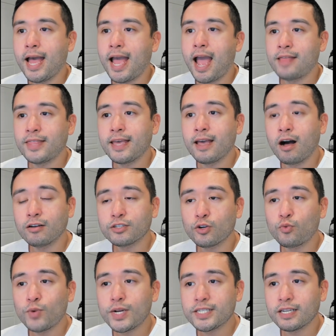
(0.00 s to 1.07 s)
And they also
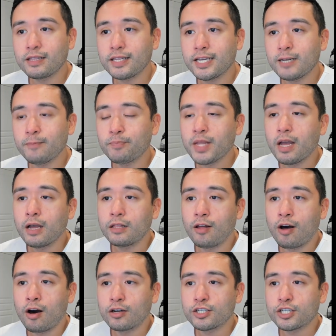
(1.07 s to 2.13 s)
recently
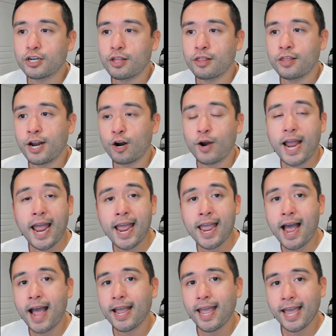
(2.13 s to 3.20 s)
launched their
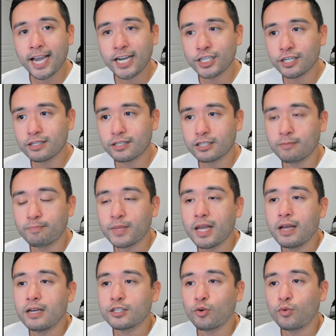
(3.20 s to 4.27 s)
AI agents.
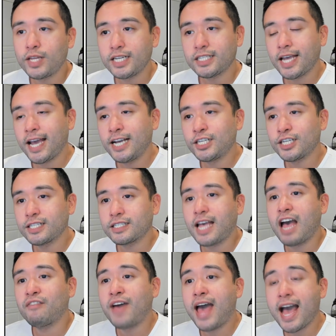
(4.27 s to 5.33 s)
So these agents
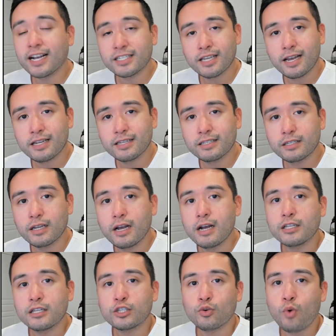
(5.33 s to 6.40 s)
have access
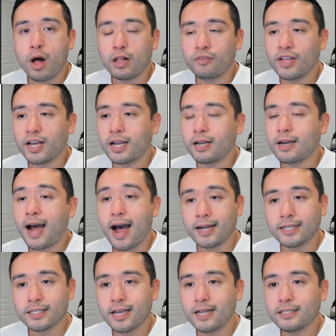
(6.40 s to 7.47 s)
to all of the
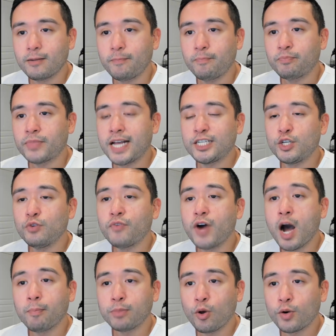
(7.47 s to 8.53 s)
content that you've
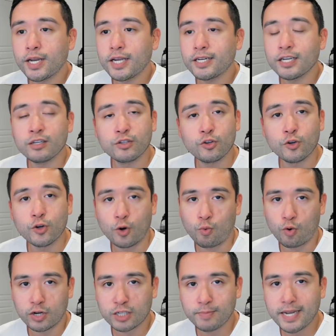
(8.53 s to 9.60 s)
uploaded into your
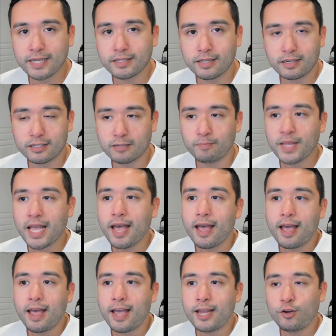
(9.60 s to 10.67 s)
workspaces,
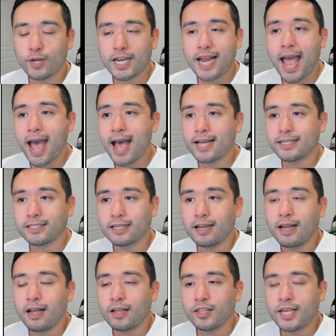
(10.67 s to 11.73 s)
and you can ask
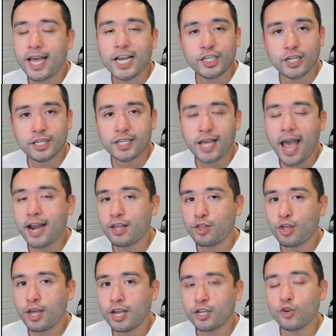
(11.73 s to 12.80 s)
the agents
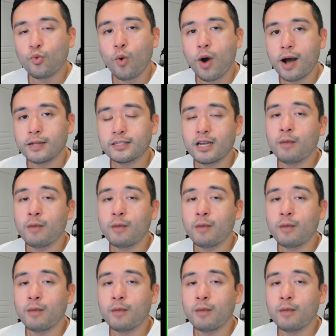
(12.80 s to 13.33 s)
anything you want